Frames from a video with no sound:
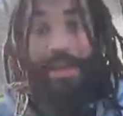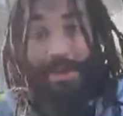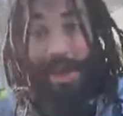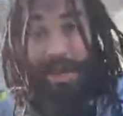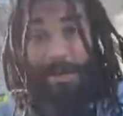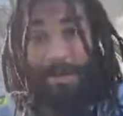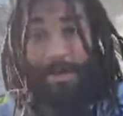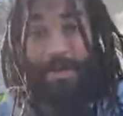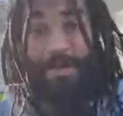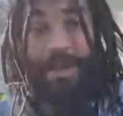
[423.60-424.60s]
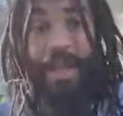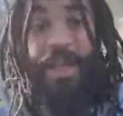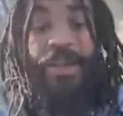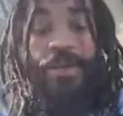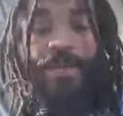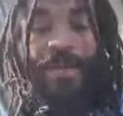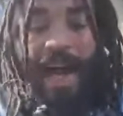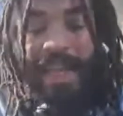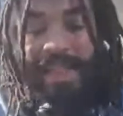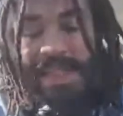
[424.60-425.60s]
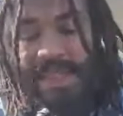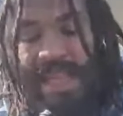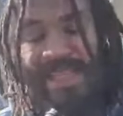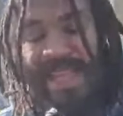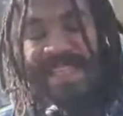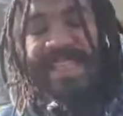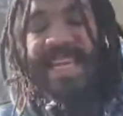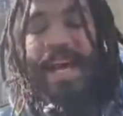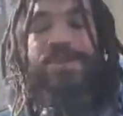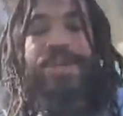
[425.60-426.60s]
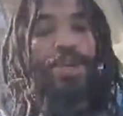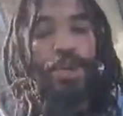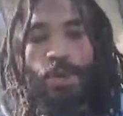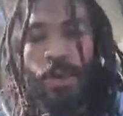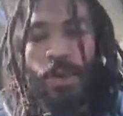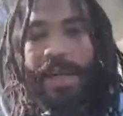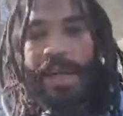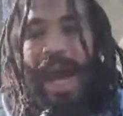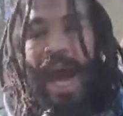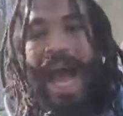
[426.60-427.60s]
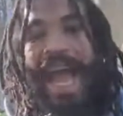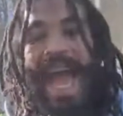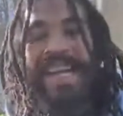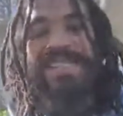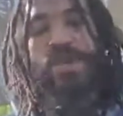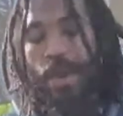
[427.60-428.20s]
right? And then you find these things that stick out to you. I ask the